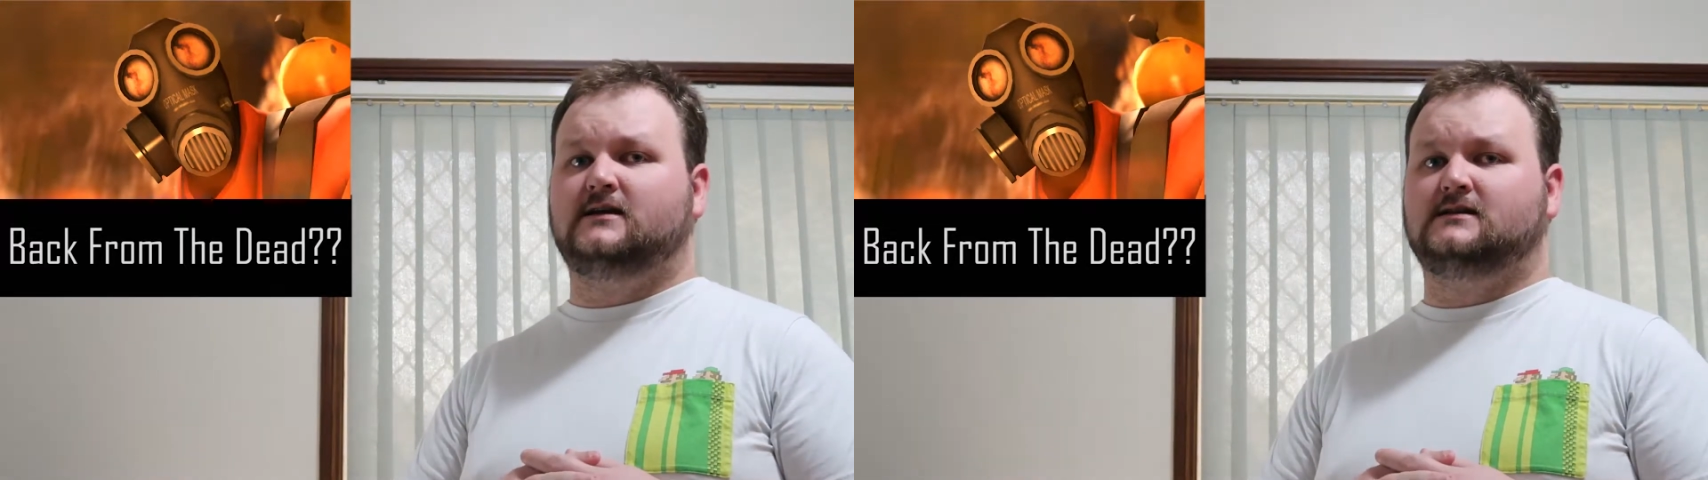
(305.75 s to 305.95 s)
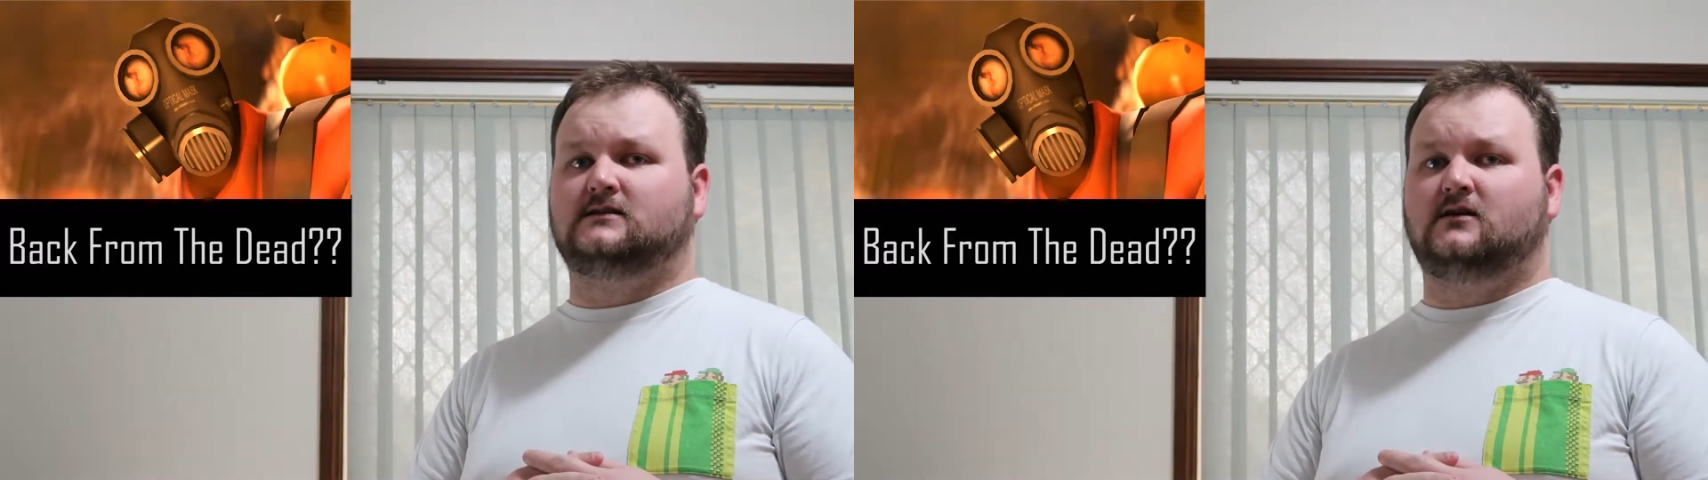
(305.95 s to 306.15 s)

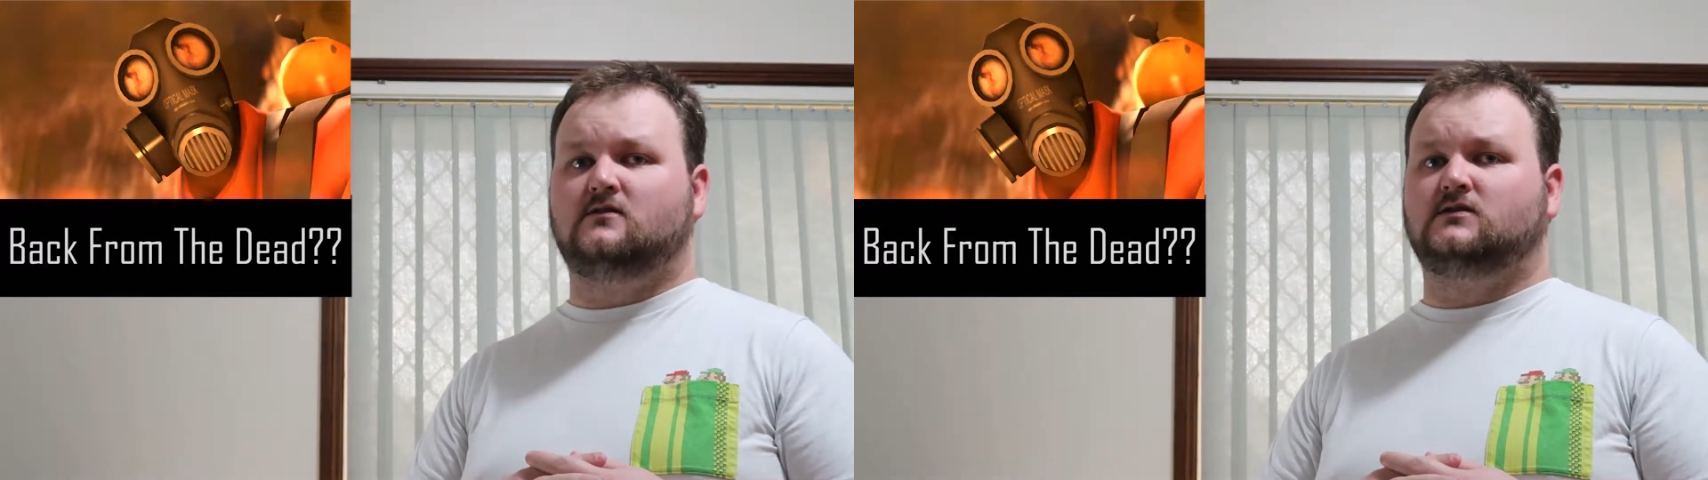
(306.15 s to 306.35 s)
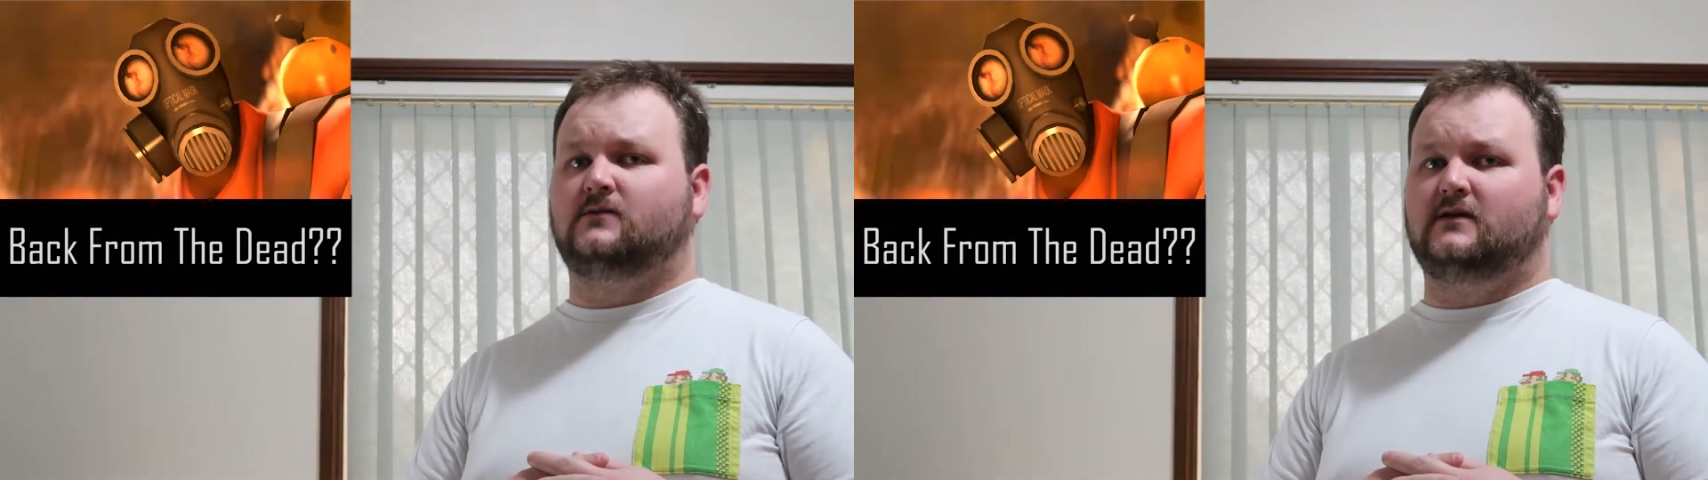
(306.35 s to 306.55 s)
years ago
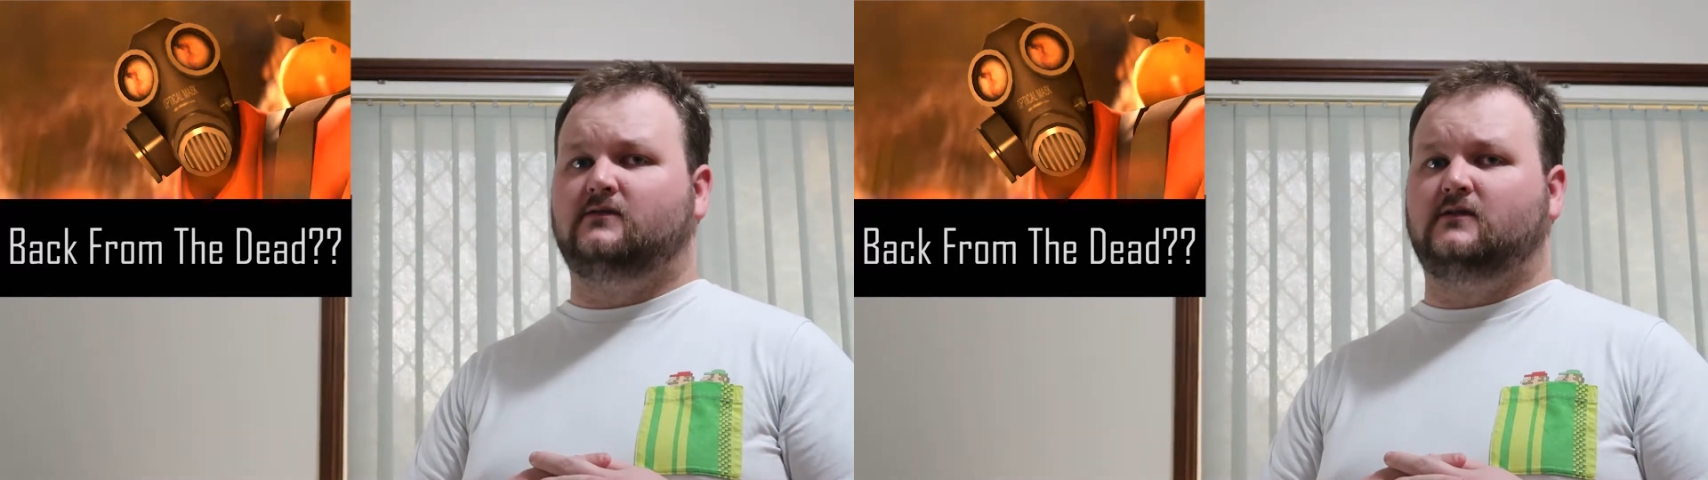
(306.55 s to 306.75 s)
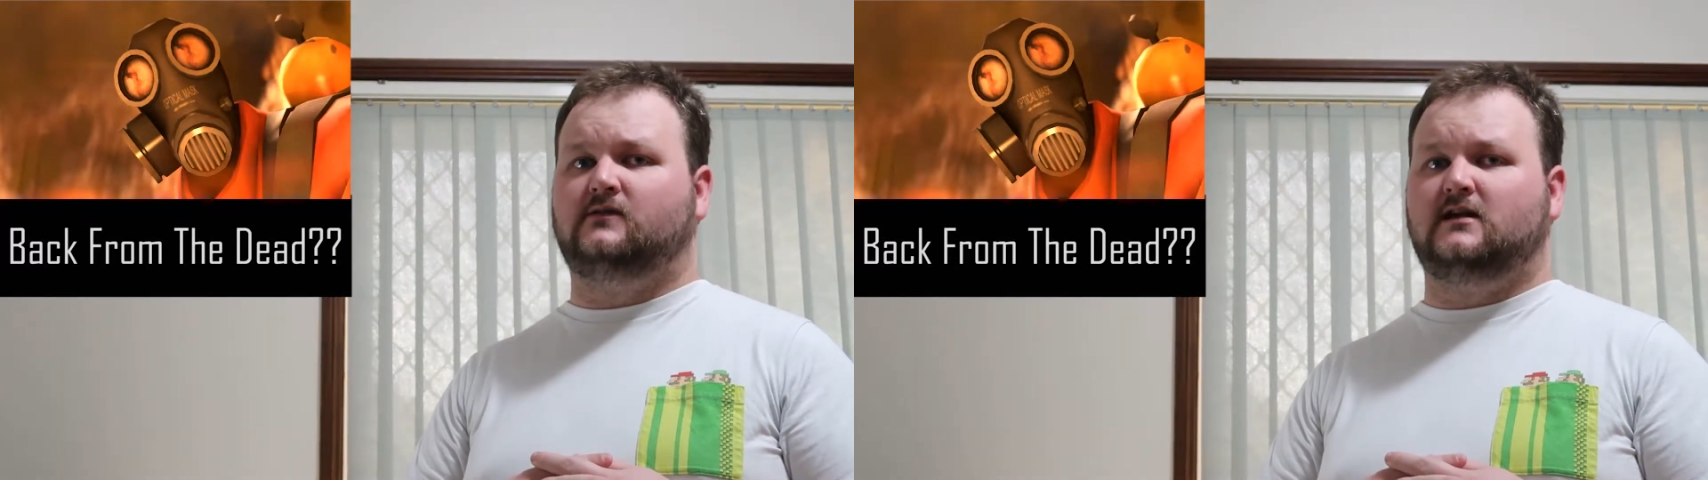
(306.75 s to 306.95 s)
in
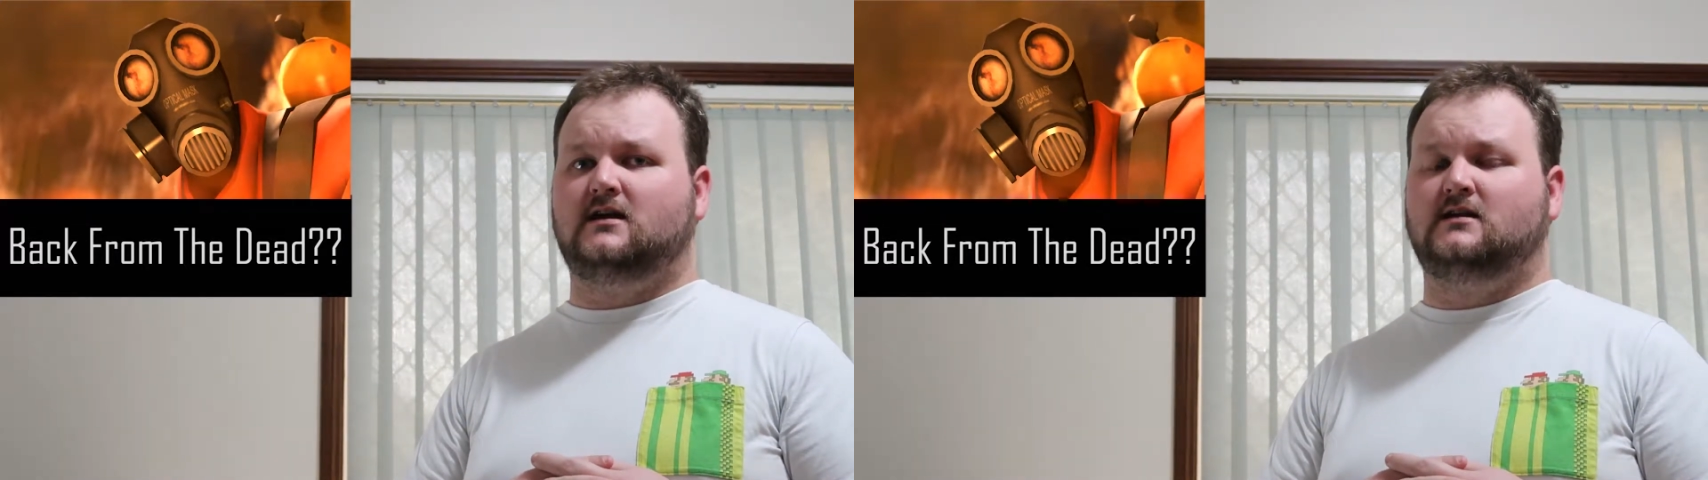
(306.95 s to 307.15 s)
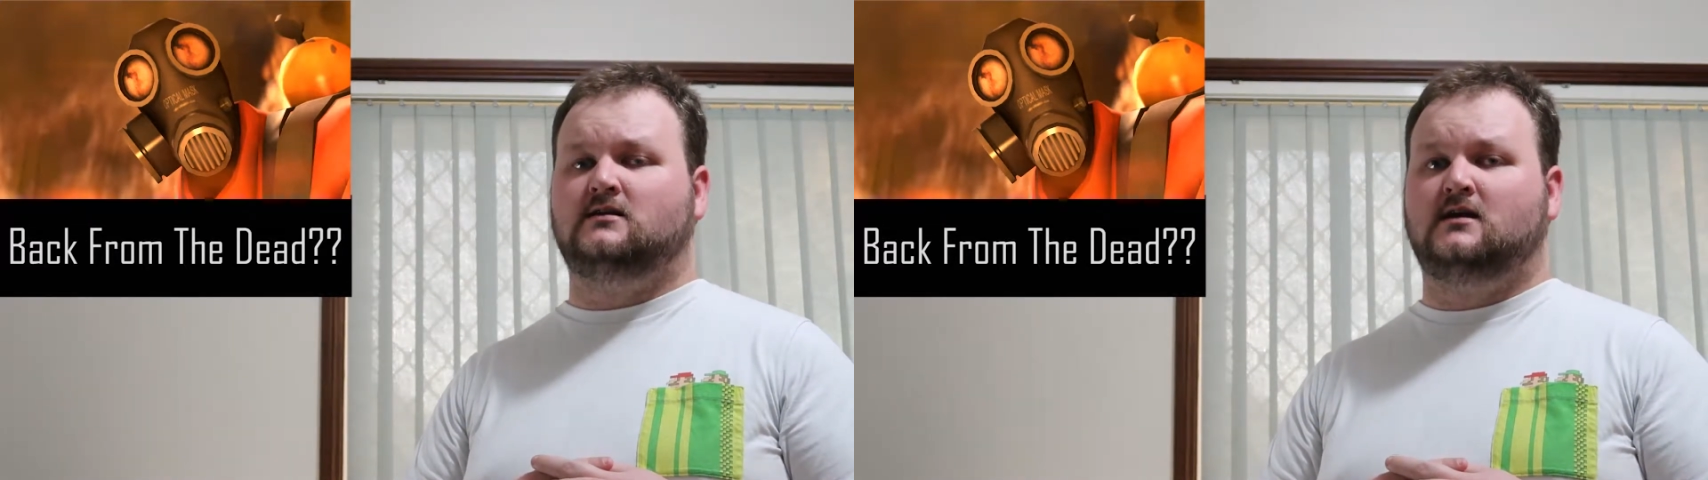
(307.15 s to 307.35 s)

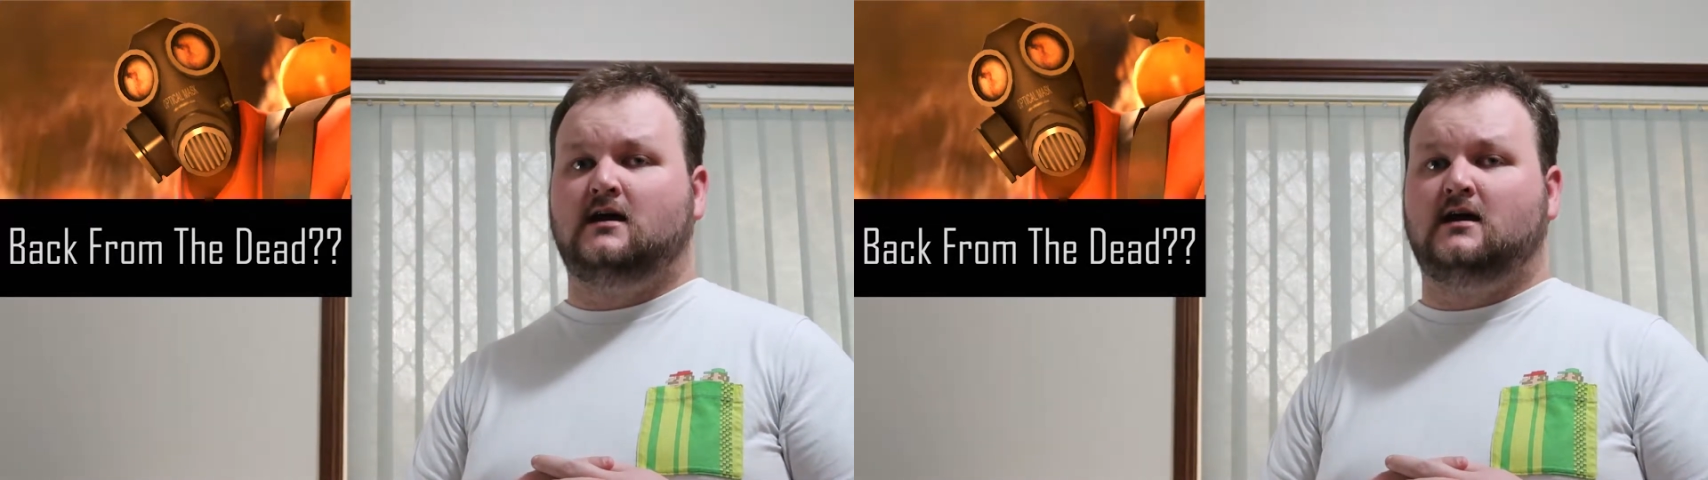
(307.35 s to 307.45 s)
2015,